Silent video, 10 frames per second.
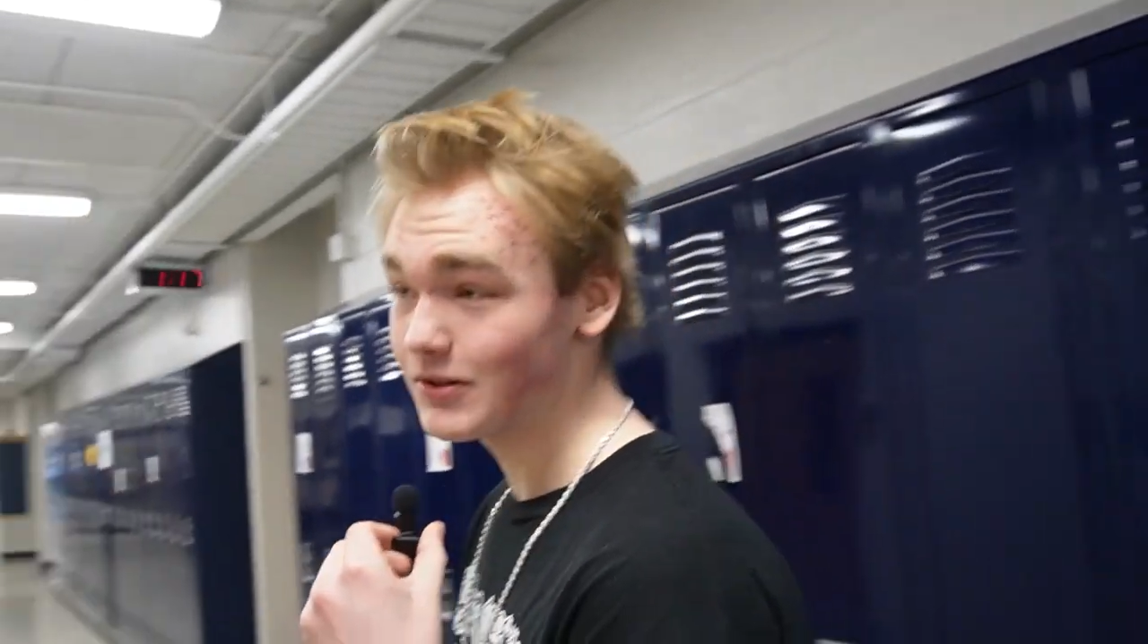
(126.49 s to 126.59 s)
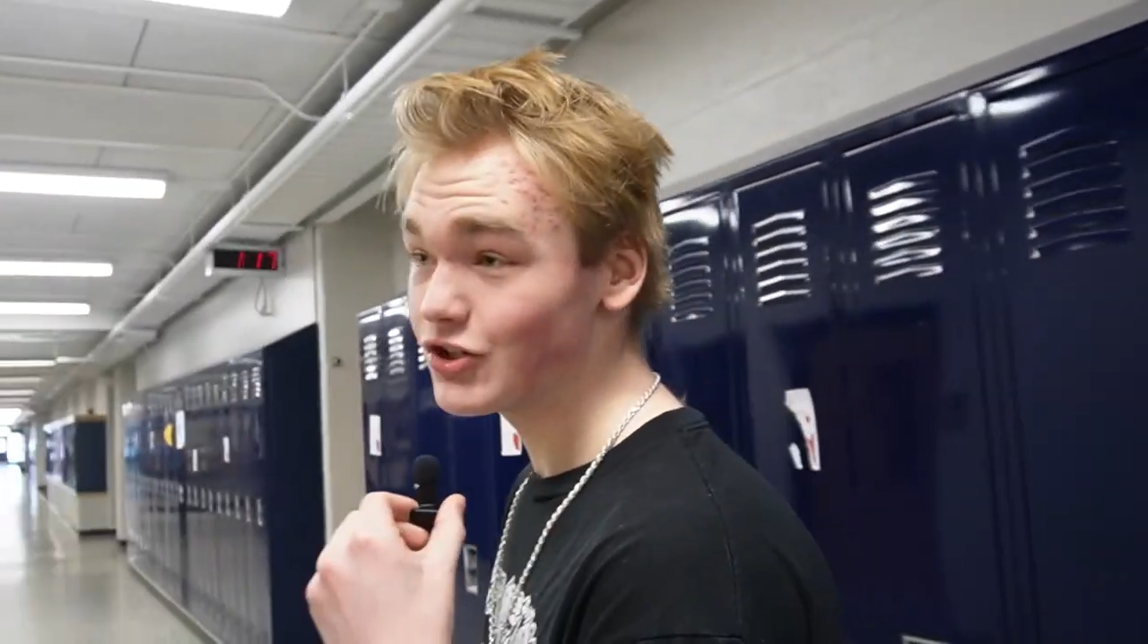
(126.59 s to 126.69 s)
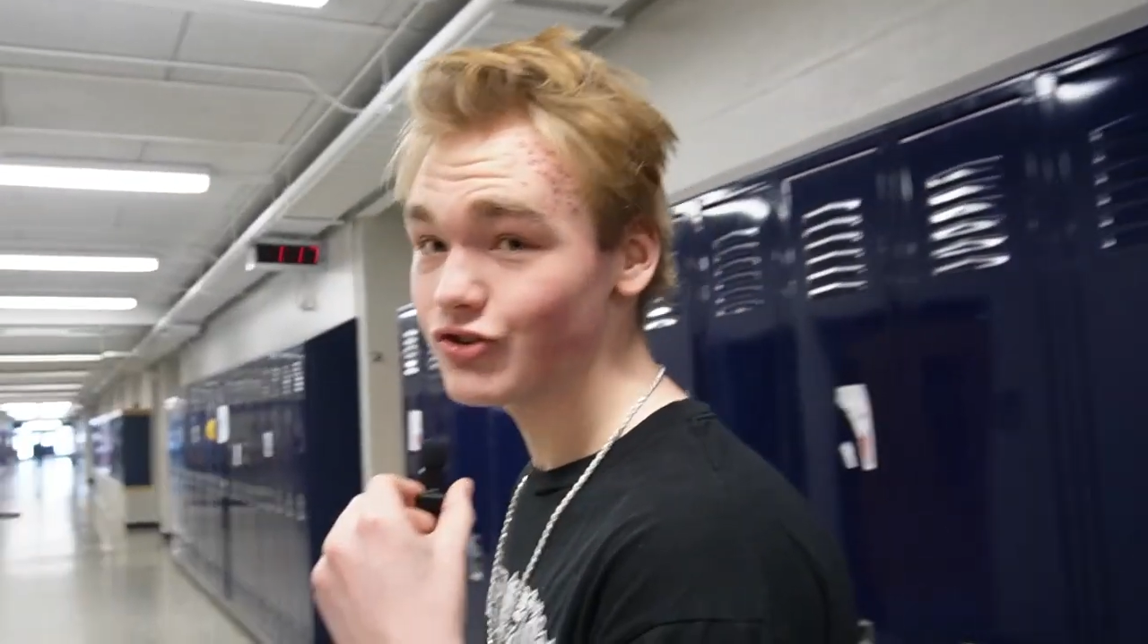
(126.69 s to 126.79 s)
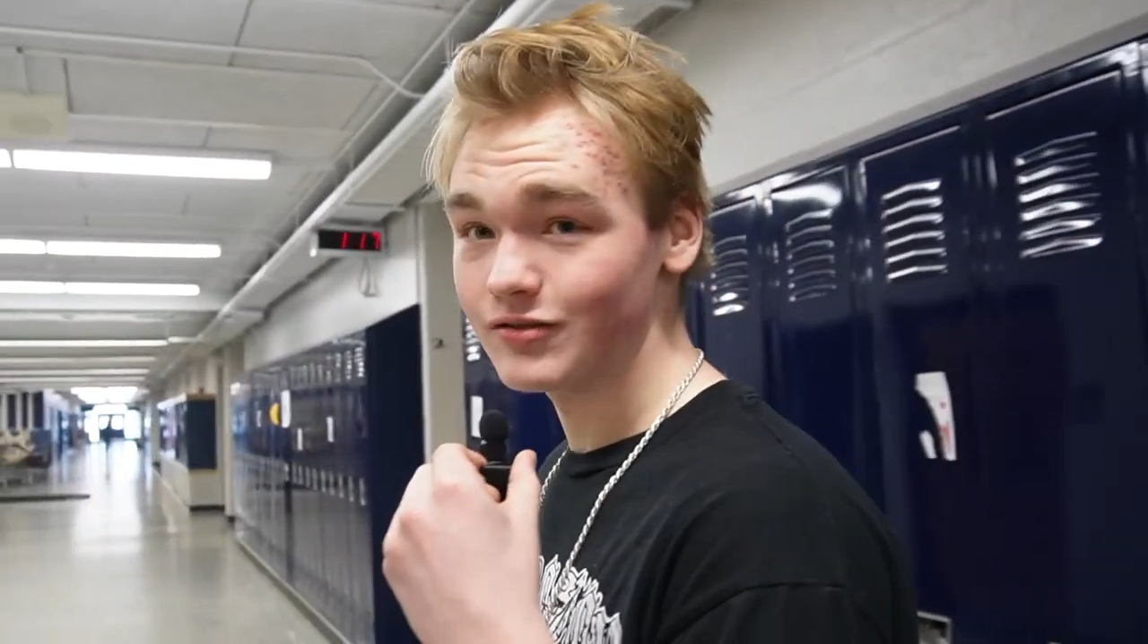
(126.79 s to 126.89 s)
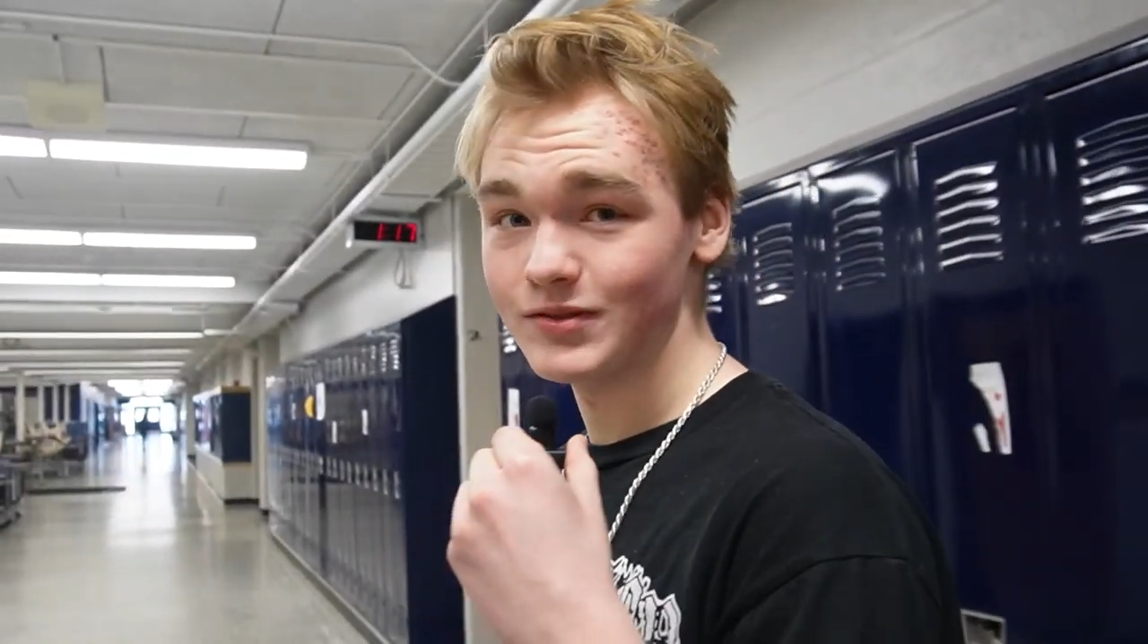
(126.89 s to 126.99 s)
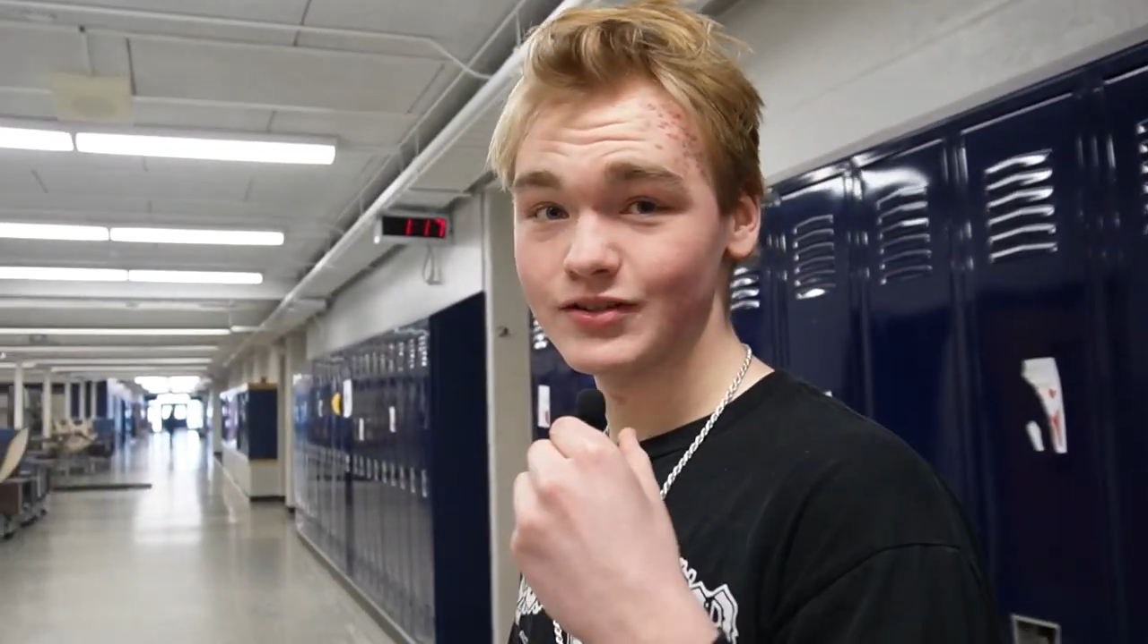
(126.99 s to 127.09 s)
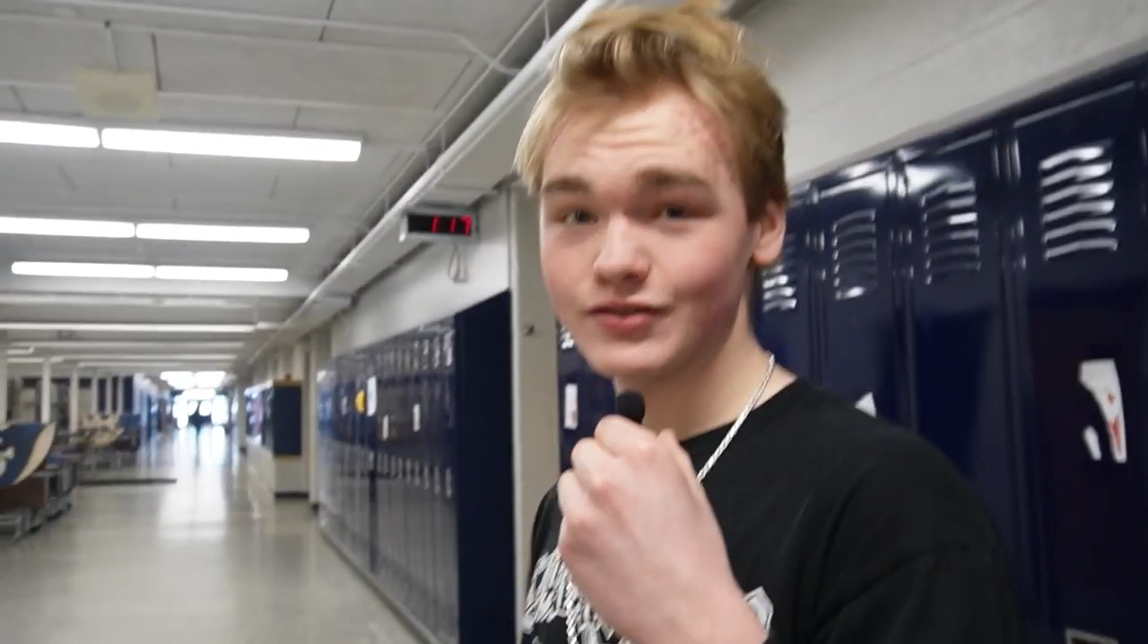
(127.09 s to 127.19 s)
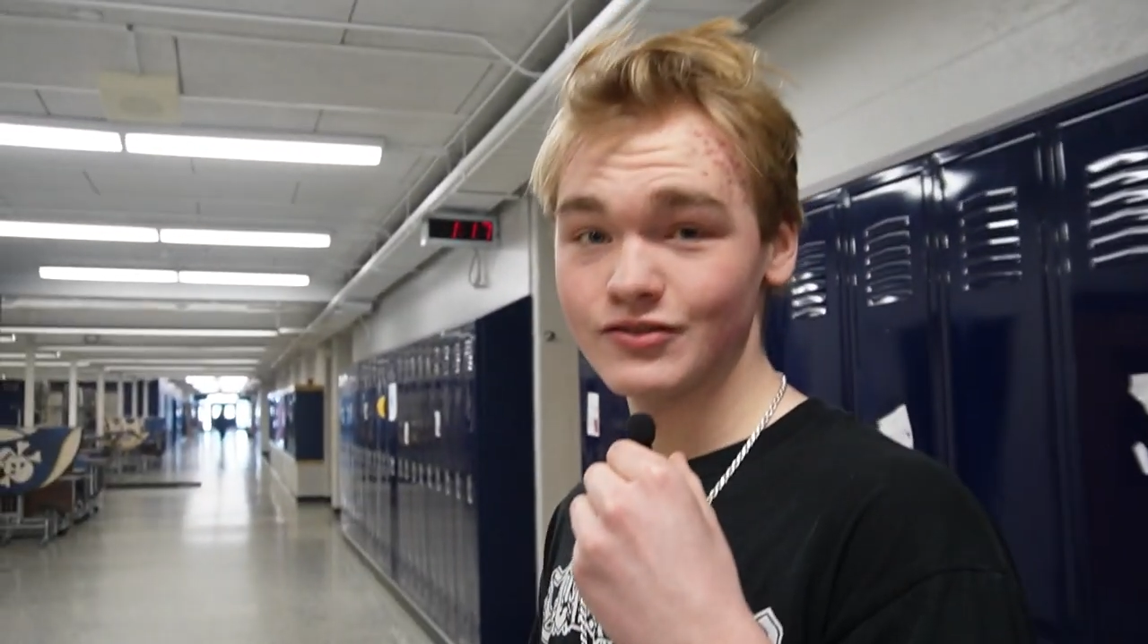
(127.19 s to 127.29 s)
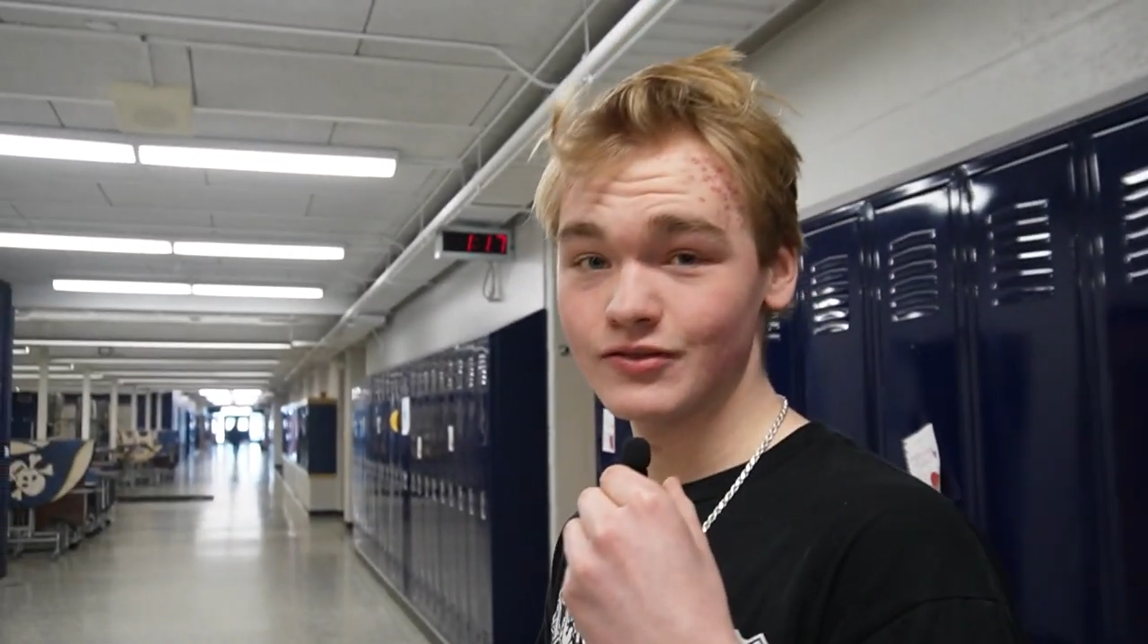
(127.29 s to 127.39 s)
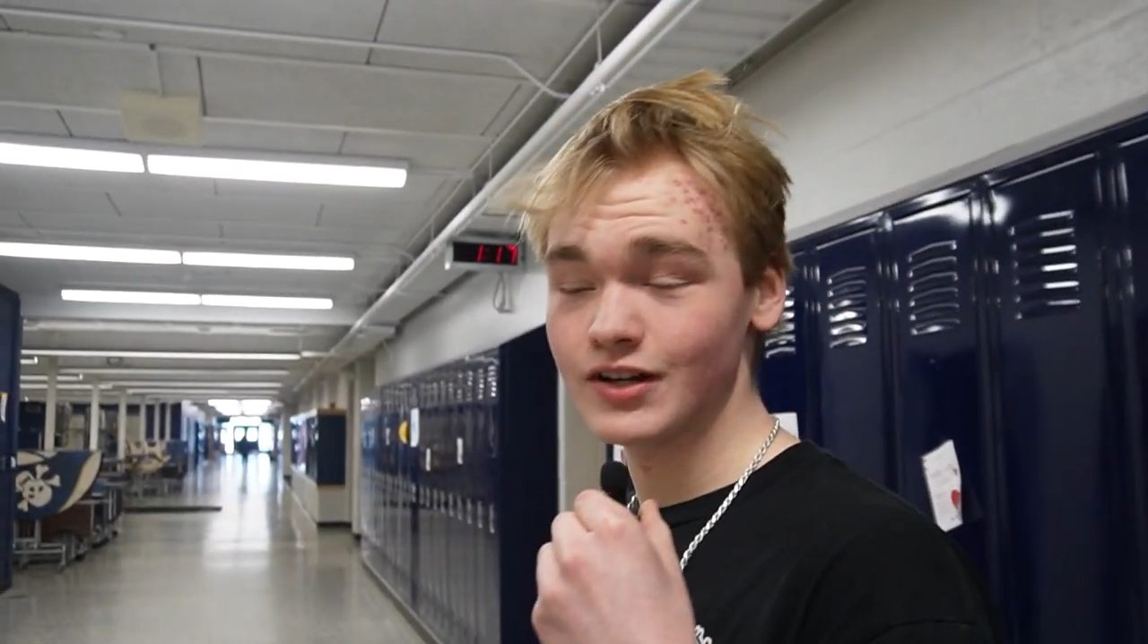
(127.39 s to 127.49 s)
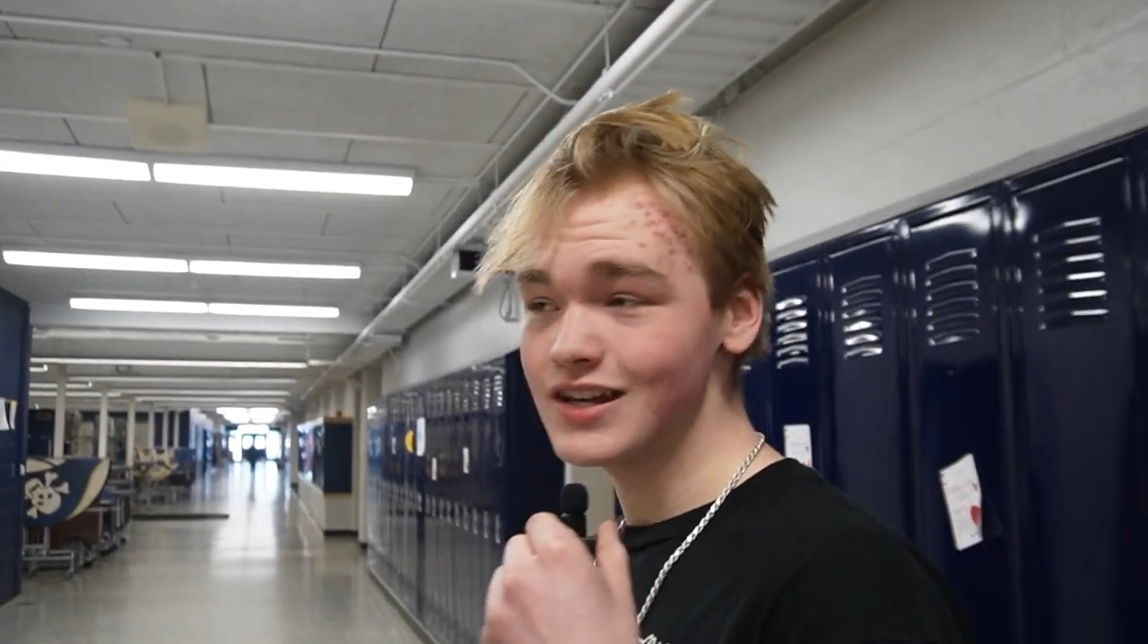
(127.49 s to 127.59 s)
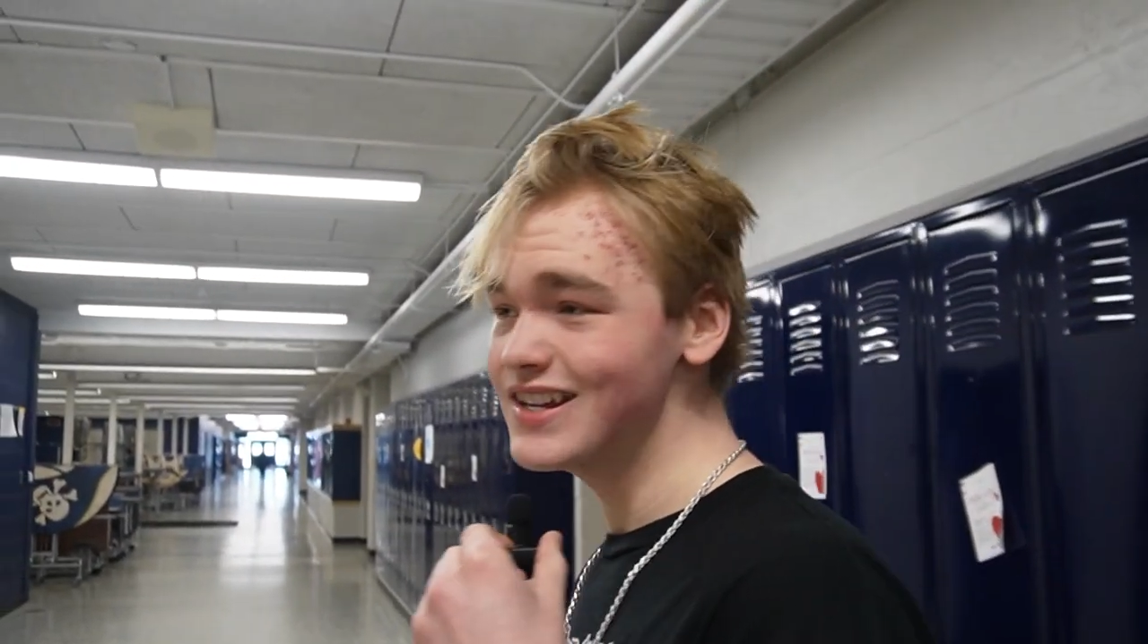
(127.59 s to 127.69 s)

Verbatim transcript: but he should be soon.